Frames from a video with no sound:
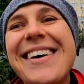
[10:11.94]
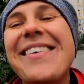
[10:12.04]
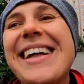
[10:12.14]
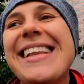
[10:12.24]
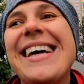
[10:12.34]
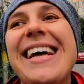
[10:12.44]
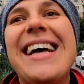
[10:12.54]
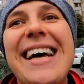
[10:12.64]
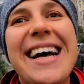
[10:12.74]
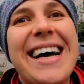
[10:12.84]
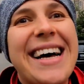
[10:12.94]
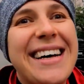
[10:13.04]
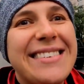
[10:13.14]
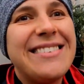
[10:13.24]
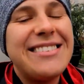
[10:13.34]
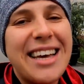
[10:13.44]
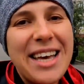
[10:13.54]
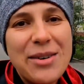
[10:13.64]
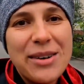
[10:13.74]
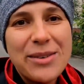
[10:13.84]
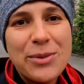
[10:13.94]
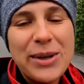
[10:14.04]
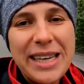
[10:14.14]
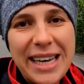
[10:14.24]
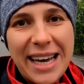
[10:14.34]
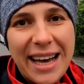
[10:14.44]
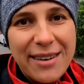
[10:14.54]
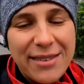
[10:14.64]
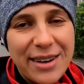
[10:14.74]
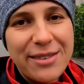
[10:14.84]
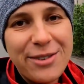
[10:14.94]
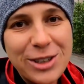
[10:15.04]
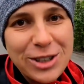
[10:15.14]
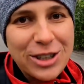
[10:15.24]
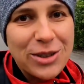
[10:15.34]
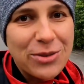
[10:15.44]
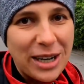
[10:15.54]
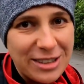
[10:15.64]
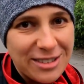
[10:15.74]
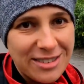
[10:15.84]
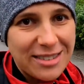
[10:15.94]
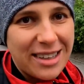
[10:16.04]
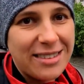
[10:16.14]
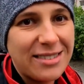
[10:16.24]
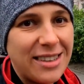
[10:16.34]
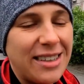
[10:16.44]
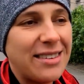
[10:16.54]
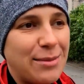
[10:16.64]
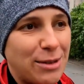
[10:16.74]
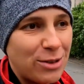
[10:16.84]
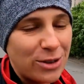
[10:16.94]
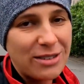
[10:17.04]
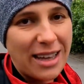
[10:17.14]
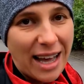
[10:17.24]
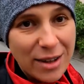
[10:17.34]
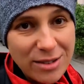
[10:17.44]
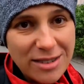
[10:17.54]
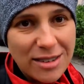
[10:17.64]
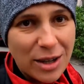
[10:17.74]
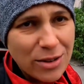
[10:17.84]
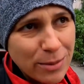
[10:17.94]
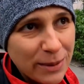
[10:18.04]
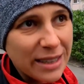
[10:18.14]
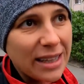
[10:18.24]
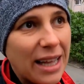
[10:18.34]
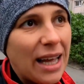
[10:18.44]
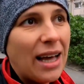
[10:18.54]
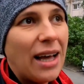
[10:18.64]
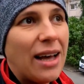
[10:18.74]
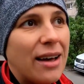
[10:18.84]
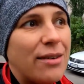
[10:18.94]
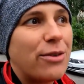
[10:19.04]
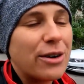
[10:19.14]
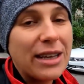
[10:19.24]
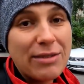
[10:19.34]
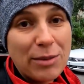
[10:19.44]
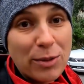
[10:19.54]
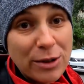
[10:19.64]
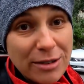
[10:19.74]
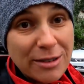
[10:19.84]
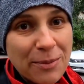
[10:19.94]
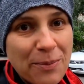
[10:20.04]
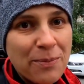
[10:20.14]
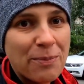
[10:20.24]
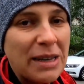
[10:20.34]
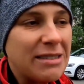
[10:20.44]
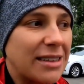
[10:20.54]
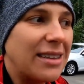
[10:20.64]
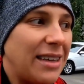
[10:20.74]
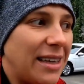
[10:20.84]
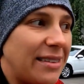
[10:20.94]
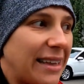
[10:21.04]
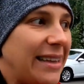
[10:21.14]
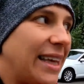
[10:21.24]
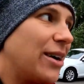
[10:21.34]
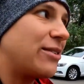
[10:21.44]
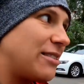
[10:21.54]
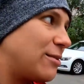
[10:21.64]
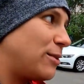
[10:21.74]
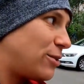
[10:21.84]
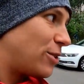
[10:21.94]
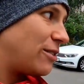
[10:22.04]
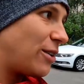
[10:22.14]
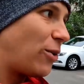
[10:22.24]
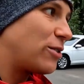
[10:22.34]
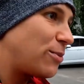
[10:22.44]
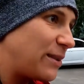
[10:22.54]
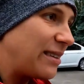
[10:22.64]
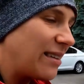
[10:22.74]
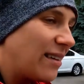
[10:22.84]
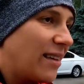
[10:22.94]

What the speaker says: Well, today we have officially registered in the maternity house, in the hospital, for giving birth, basically in the nearest maternity hospital,